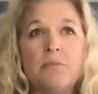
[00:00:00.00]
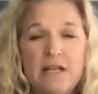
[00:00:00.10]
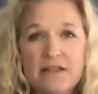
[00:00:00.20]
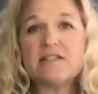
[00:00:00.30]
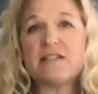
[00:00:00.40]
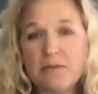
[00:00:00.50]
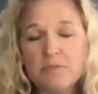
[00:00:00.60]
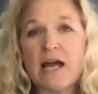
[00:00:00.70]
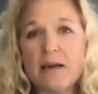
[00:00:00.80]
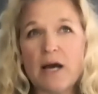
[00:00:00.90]
But at the
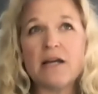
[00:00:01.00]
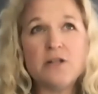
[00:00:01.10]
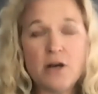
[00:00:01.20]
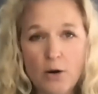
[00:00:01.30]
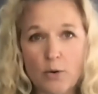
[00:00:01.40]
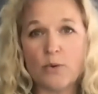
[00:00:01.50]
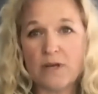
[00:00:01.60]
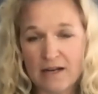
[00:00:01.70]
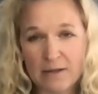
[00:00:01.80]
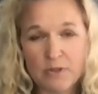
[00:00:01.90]
same time, I know
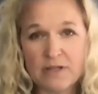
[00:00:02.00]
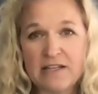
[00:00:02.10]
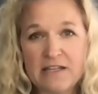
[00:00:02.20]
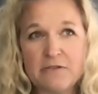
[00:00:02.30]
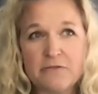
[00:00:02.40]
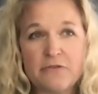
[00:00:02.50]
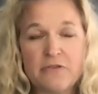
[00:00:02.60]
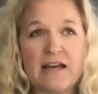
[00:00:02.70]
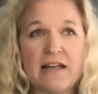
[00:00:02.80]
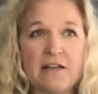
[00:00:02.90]
and I believe
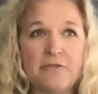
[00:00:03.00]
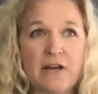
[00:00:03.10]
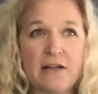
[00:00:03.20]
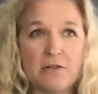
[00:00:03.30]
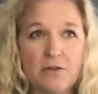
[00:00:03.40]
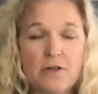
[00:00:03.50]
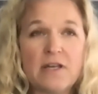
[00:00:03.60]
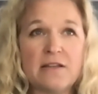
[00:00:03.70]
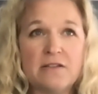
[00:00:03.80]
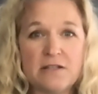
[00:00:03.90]
that if I
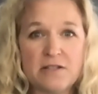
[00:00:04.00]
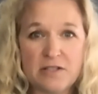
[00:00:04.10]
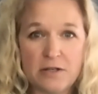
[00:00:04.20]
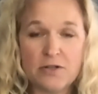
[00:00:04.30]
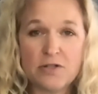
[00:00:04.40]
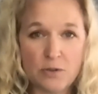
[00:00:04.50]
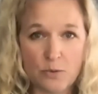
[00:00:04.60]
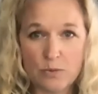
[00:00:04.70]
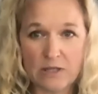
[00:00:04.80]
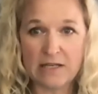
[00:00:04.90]
look at this year
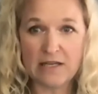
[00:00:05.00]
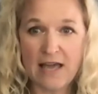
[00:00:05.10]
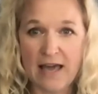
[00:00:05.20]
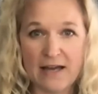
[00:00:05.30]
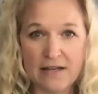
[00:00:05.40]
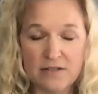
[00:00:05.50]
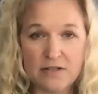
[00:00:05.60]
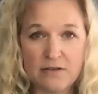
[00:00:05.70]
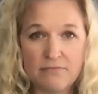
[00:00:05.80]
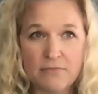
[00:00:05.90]
solely
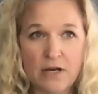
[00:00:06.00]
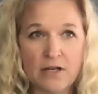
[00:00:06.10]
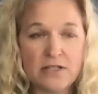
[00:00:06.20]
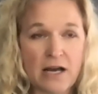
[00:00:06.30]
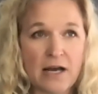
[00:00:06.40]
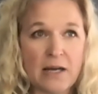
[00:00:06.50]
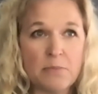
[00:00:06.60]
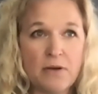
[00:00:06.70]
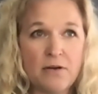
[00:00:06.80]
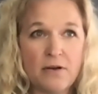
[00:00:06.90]
as a time